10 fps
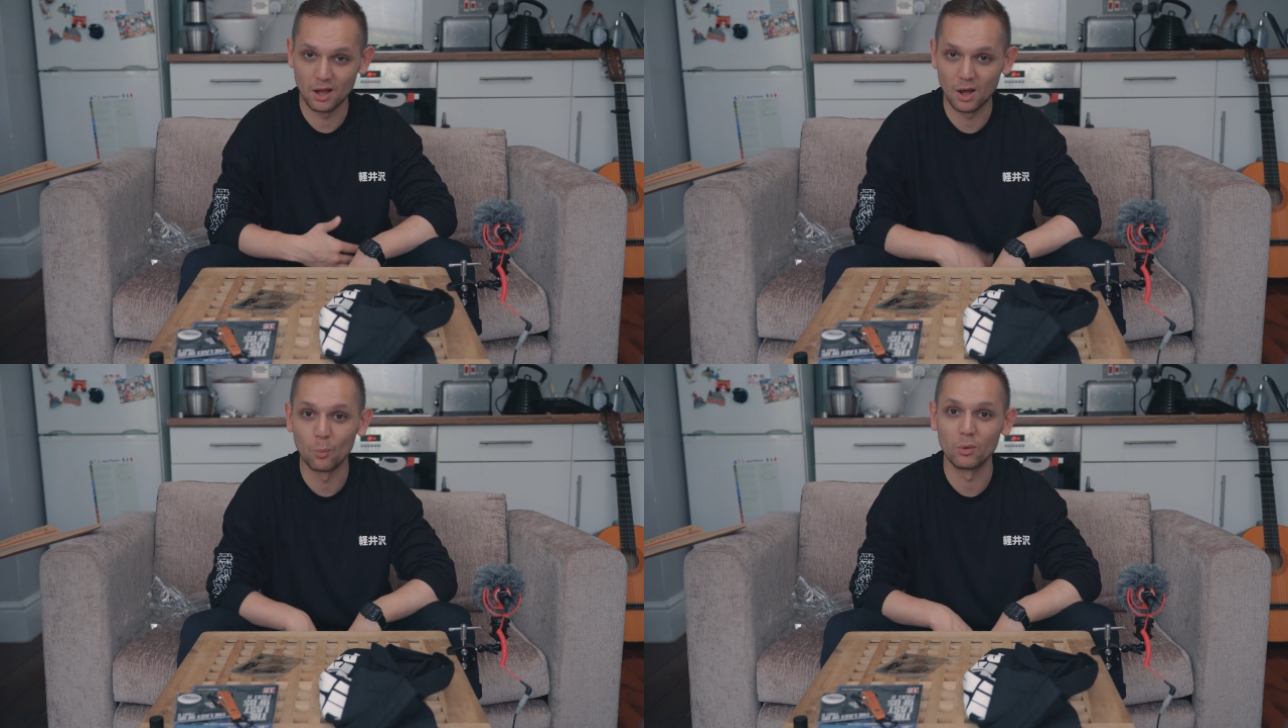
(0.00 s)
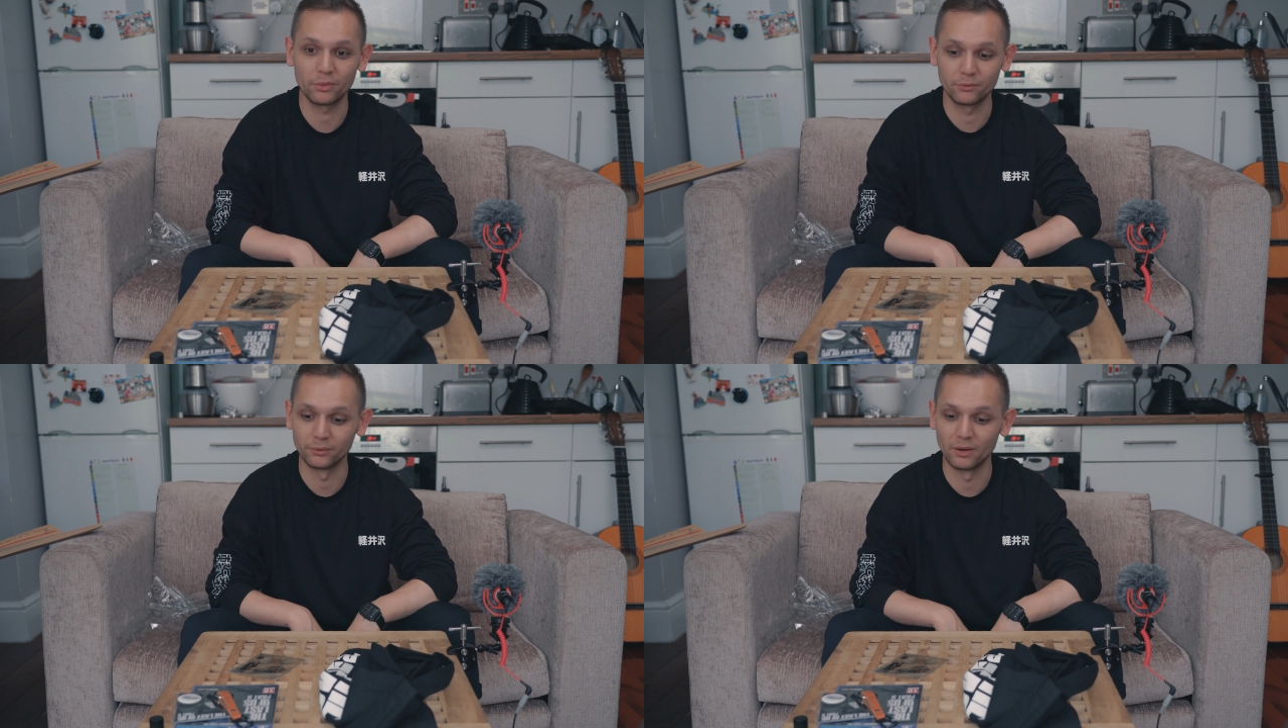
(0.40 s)
a
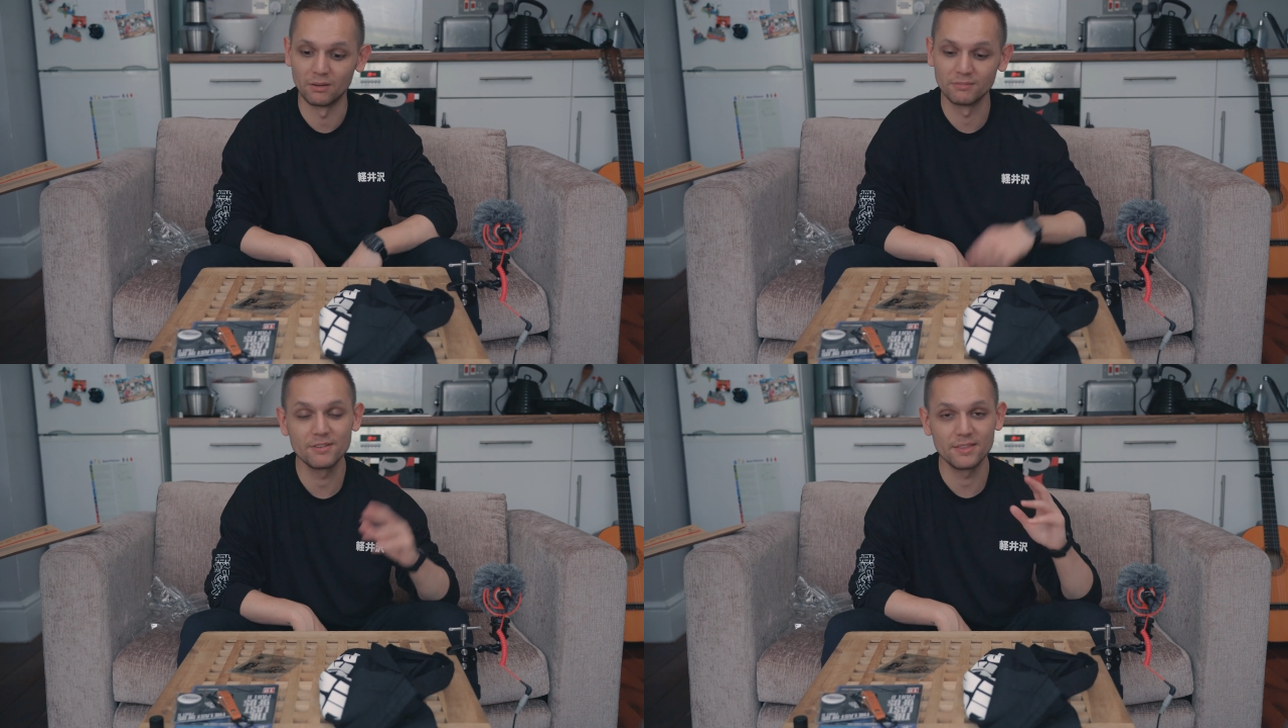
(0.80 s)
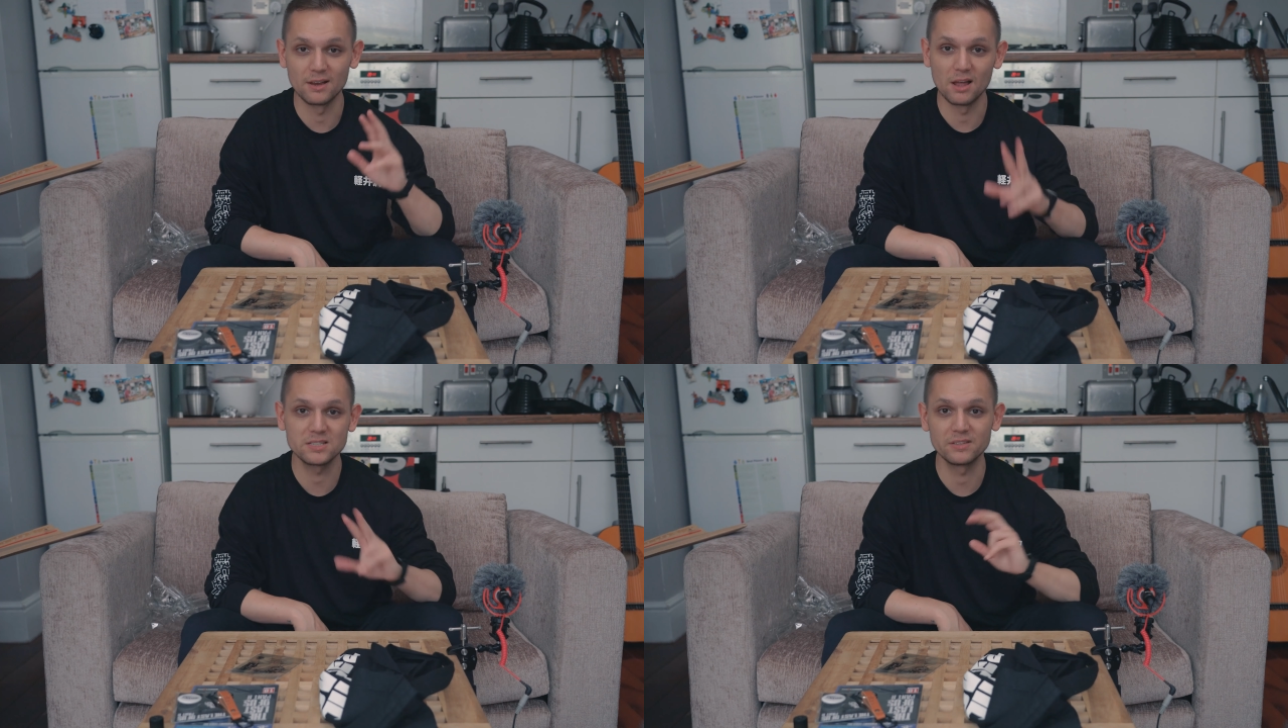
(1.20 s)
walkthrough of The
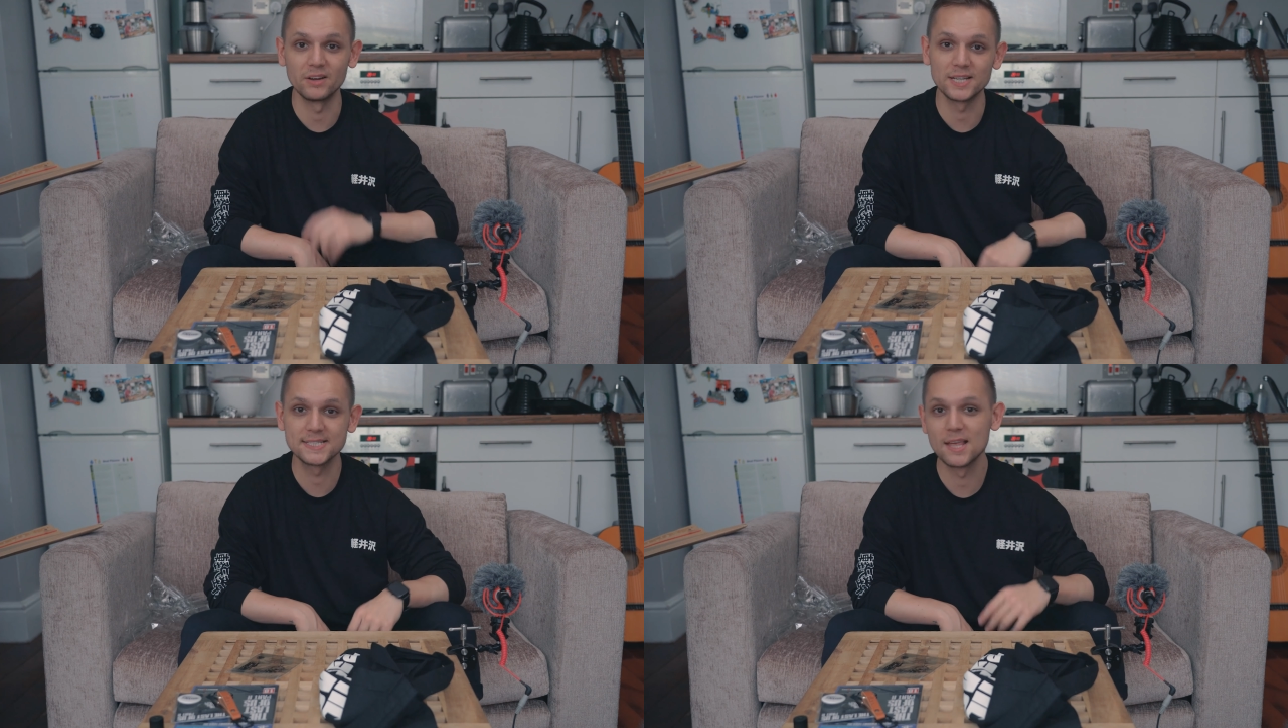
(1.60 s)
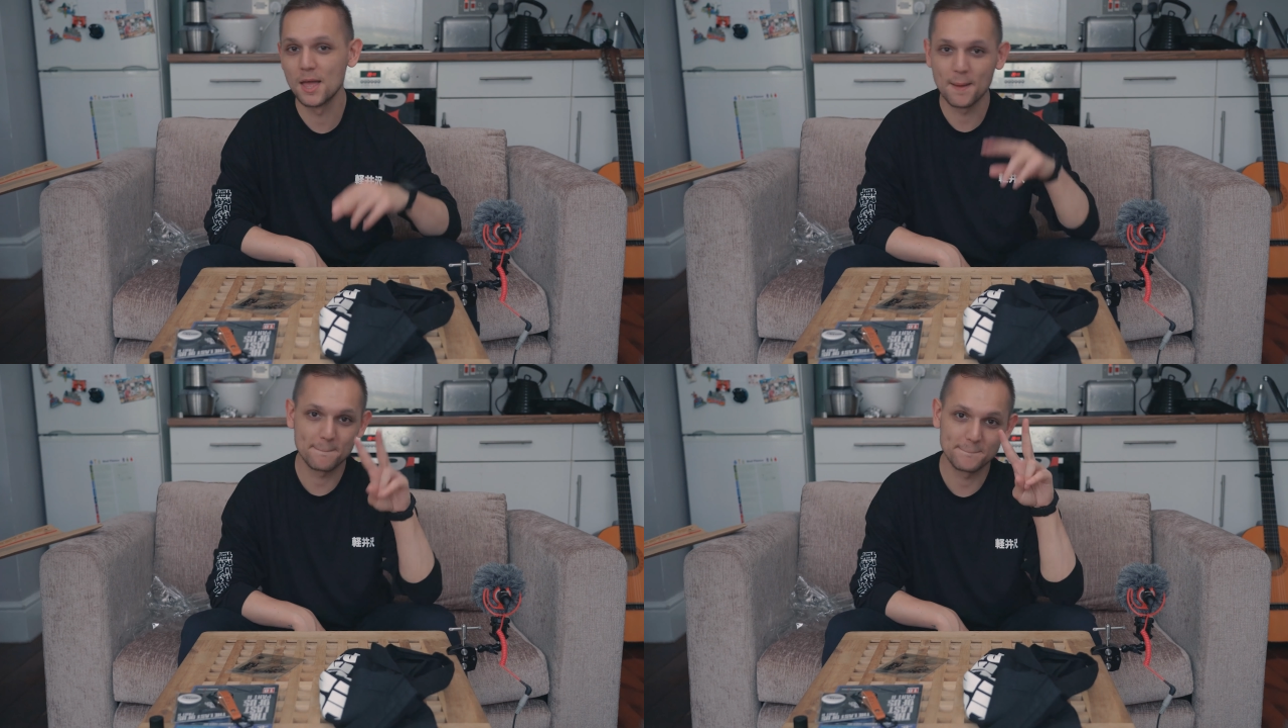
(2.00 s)
Last of Us
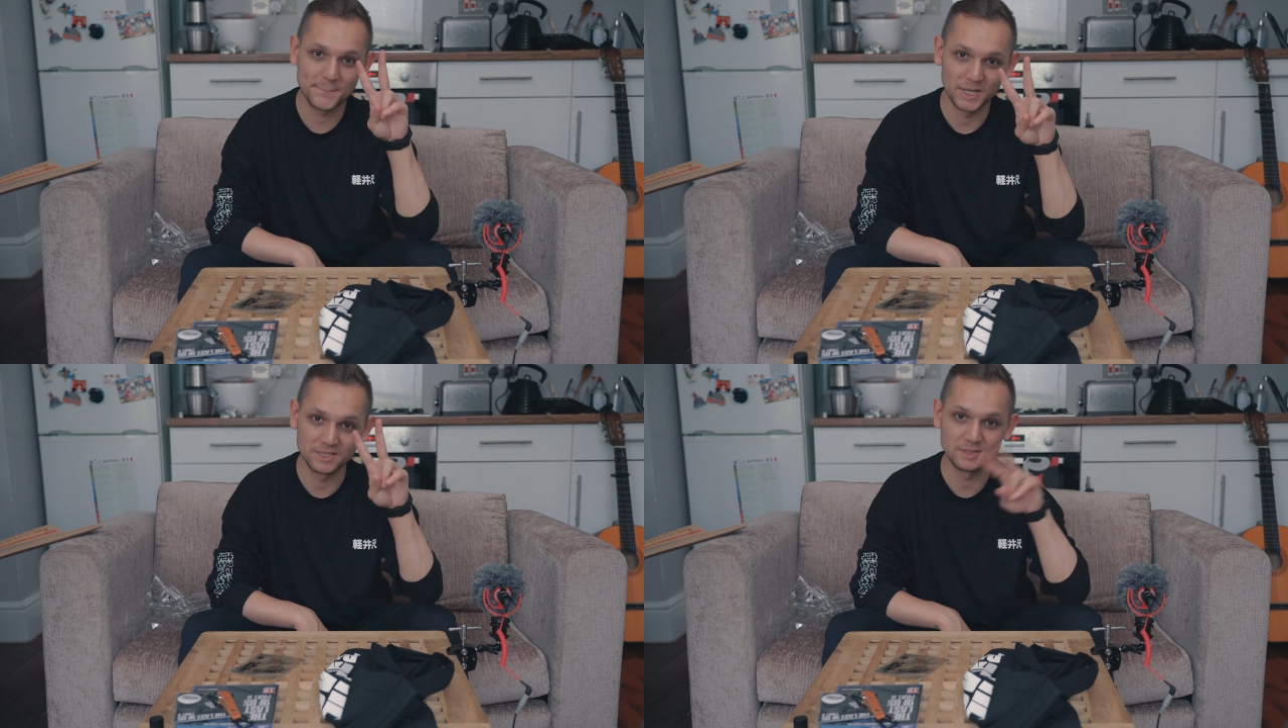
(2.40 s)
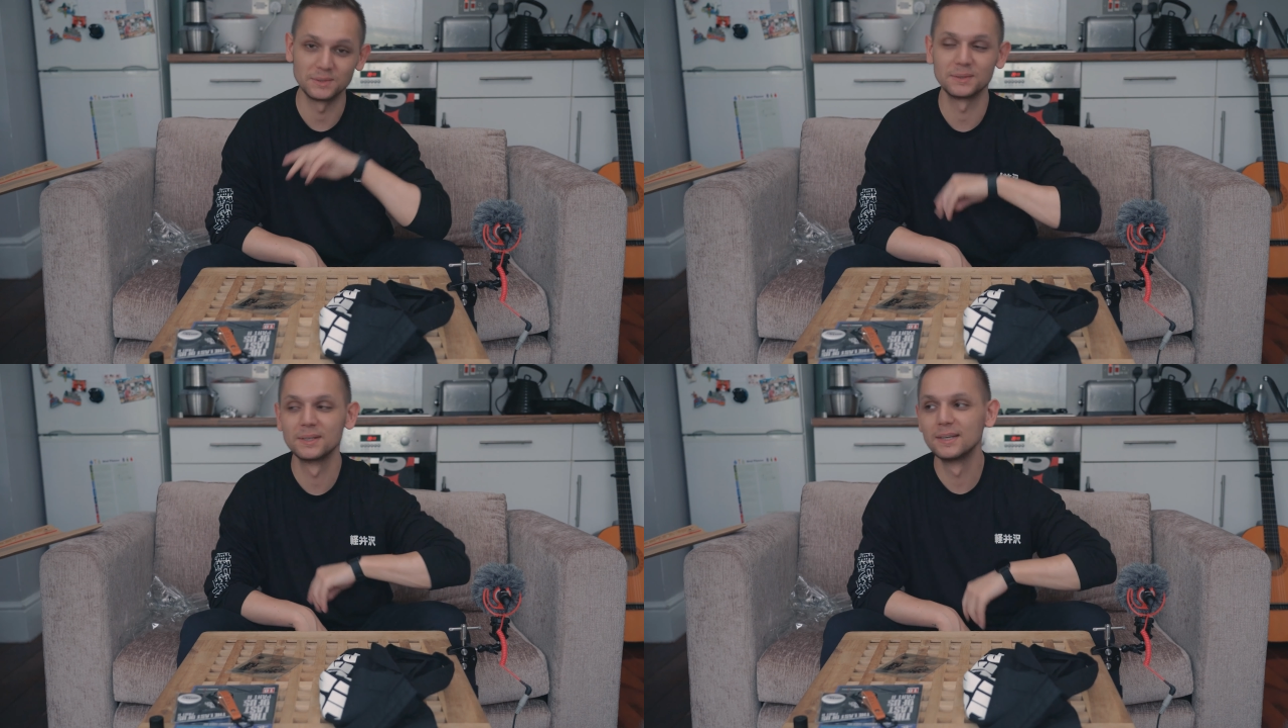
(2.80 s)
Part 2.